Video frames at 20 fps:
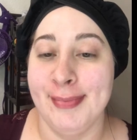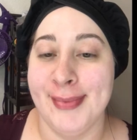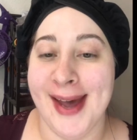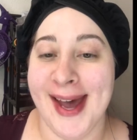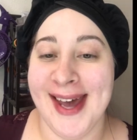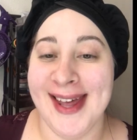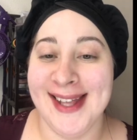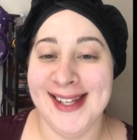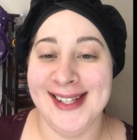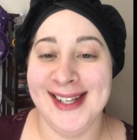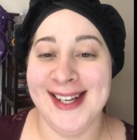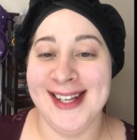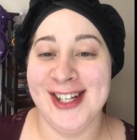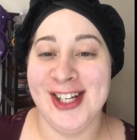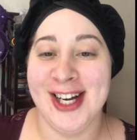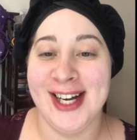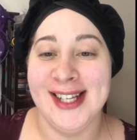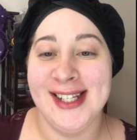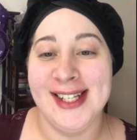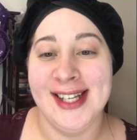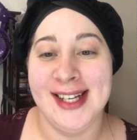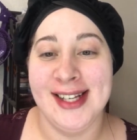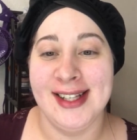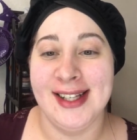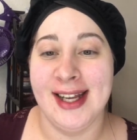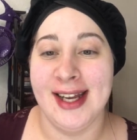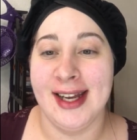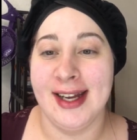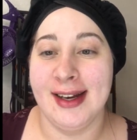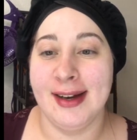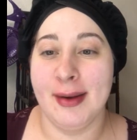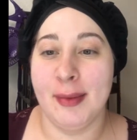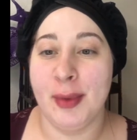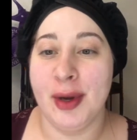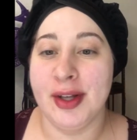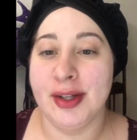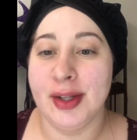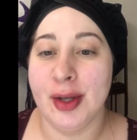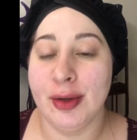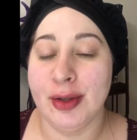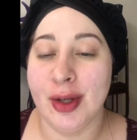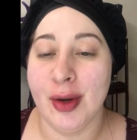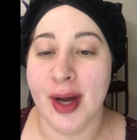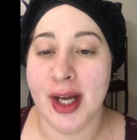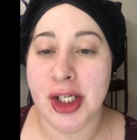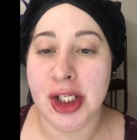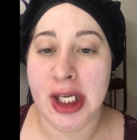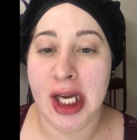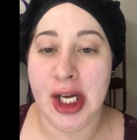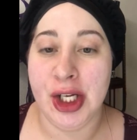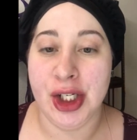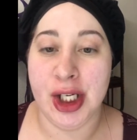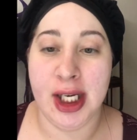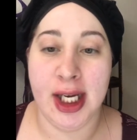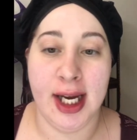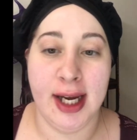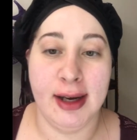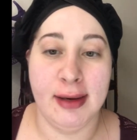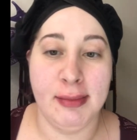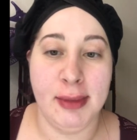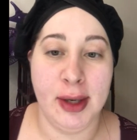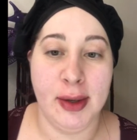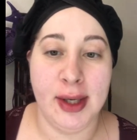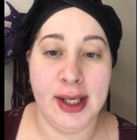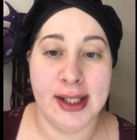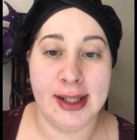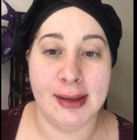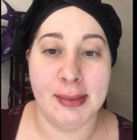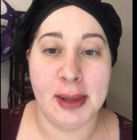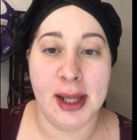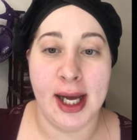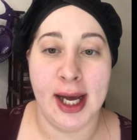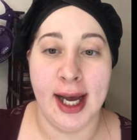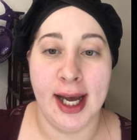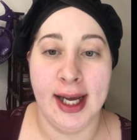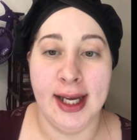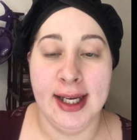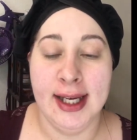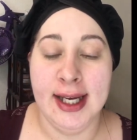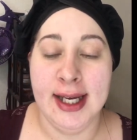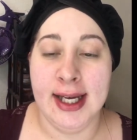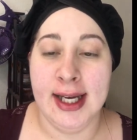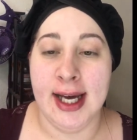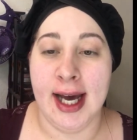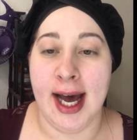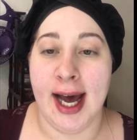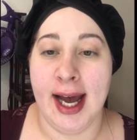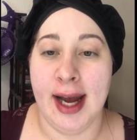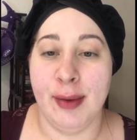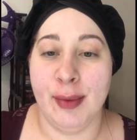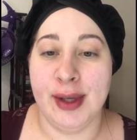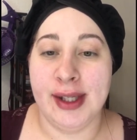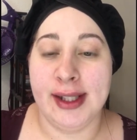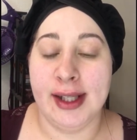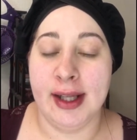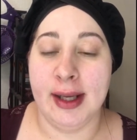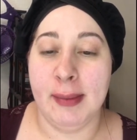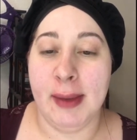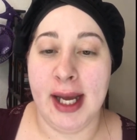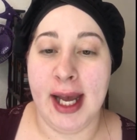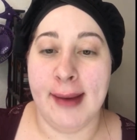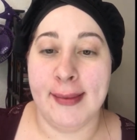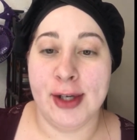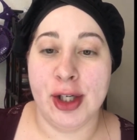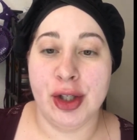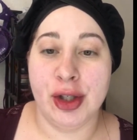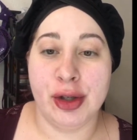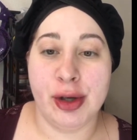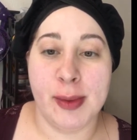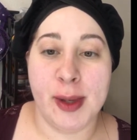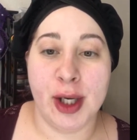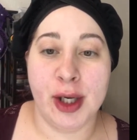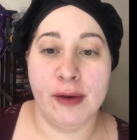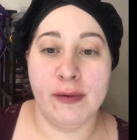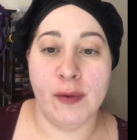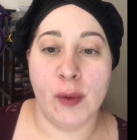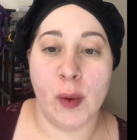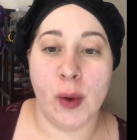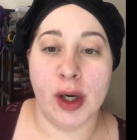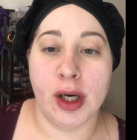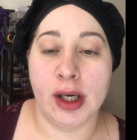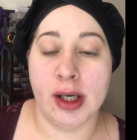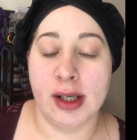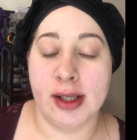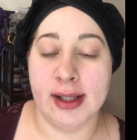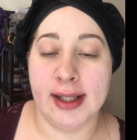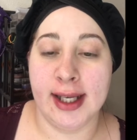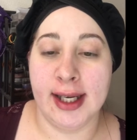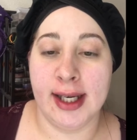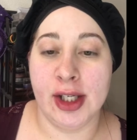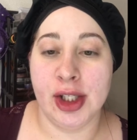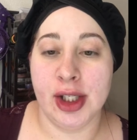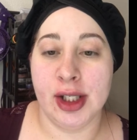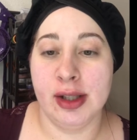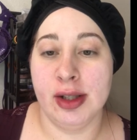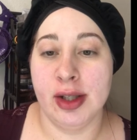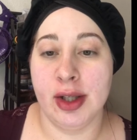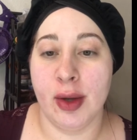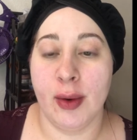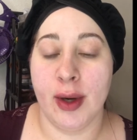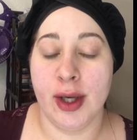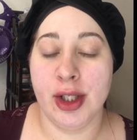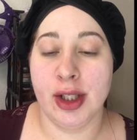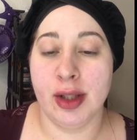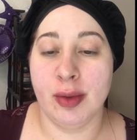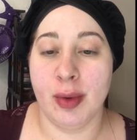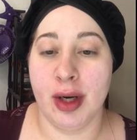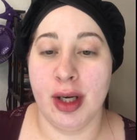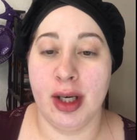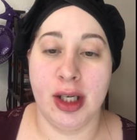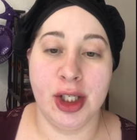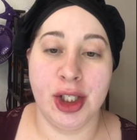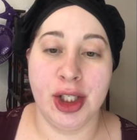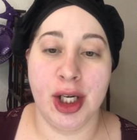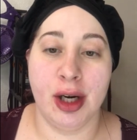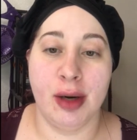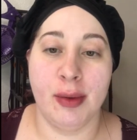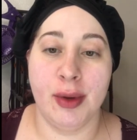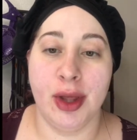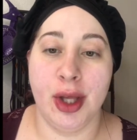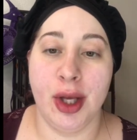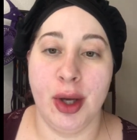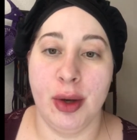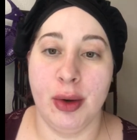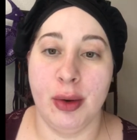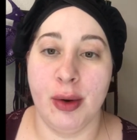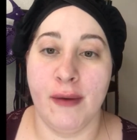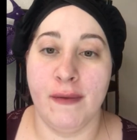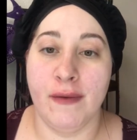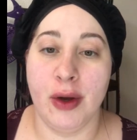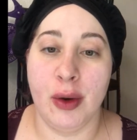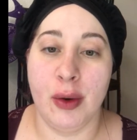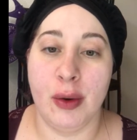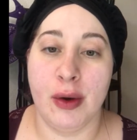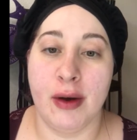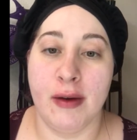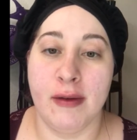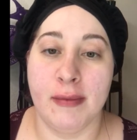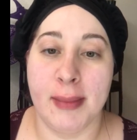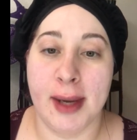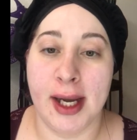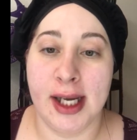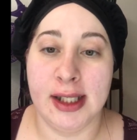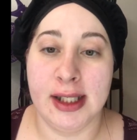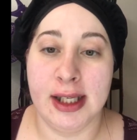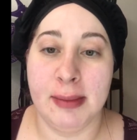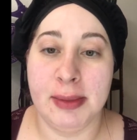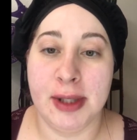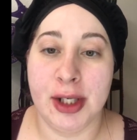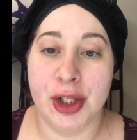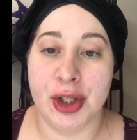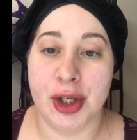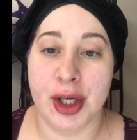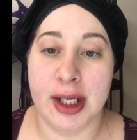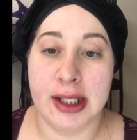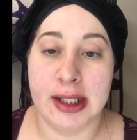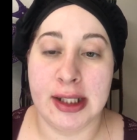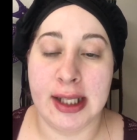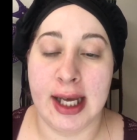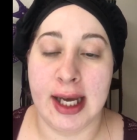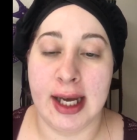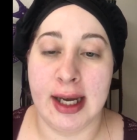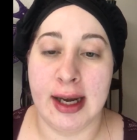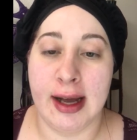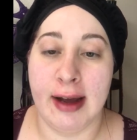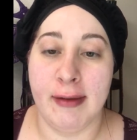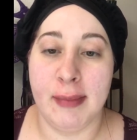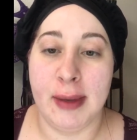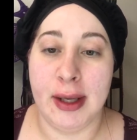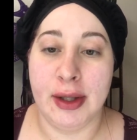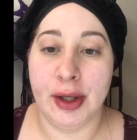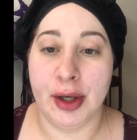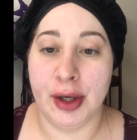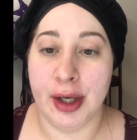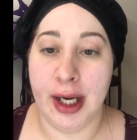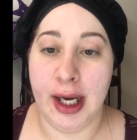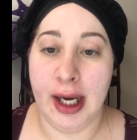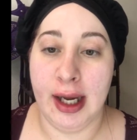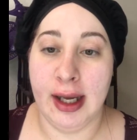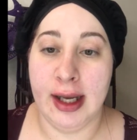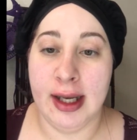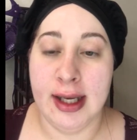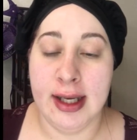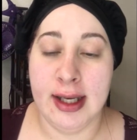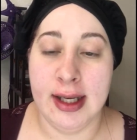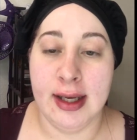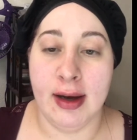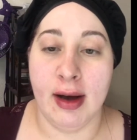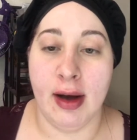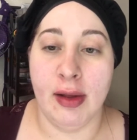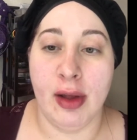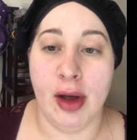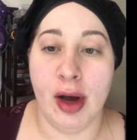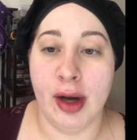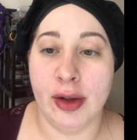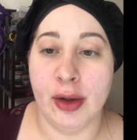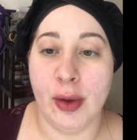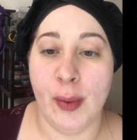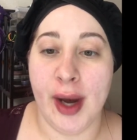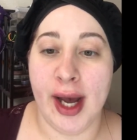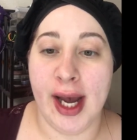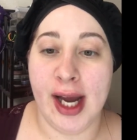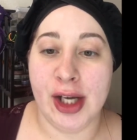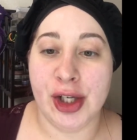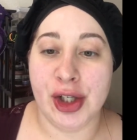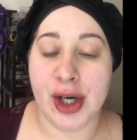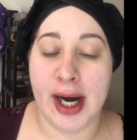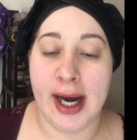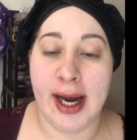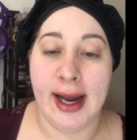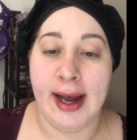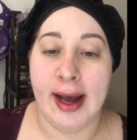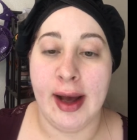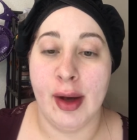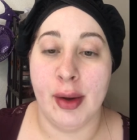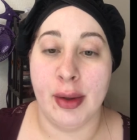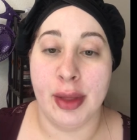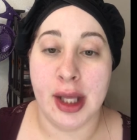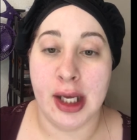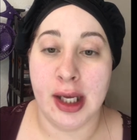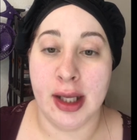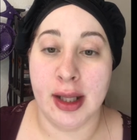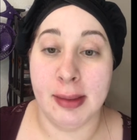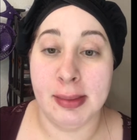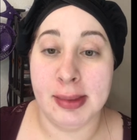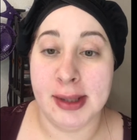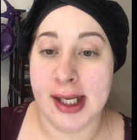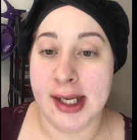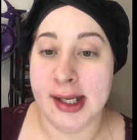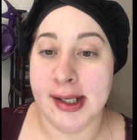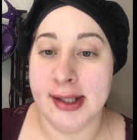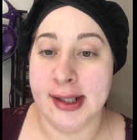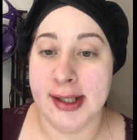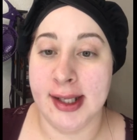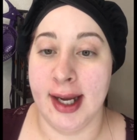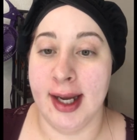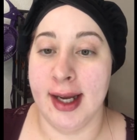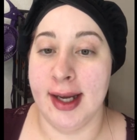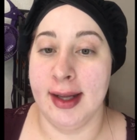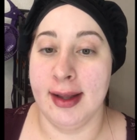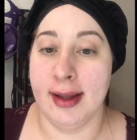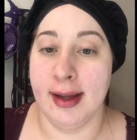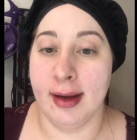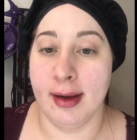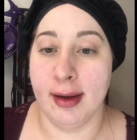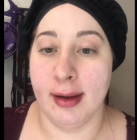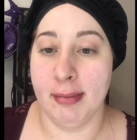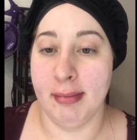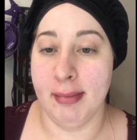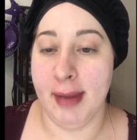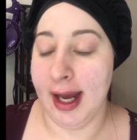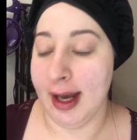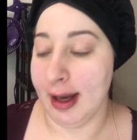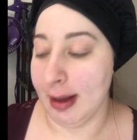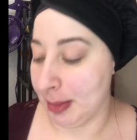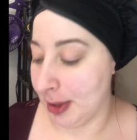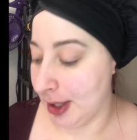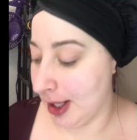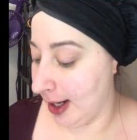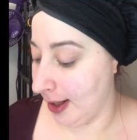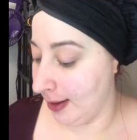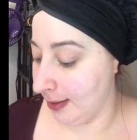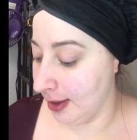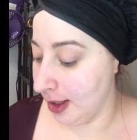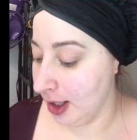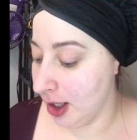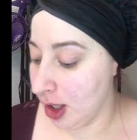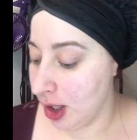Hi, this is Genesis and I'm with Sozo Education and Beauty Supply. I recently became a distributor for Senegence, so I just wanted to share with you a few of my tips and tricks that I've been learning along the way trying out the LipSense and the makeup line.